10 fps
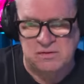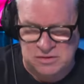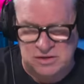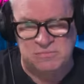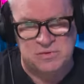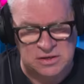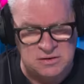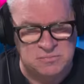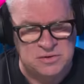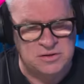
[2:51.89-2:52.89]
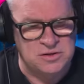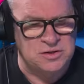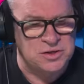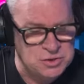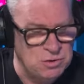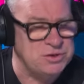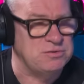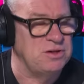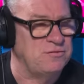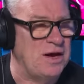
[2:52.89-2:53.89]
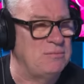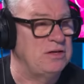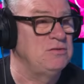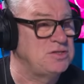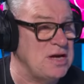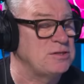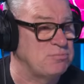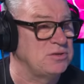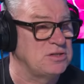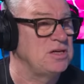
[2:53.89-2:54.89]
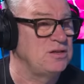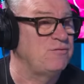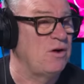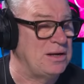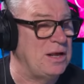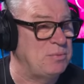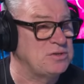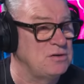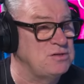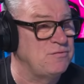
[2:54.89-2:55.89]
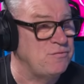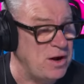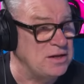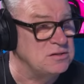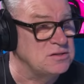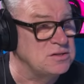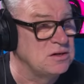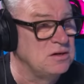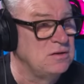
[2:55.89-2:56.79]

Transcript: the daughter in the family, who's desperate to see the final episodes of Friends,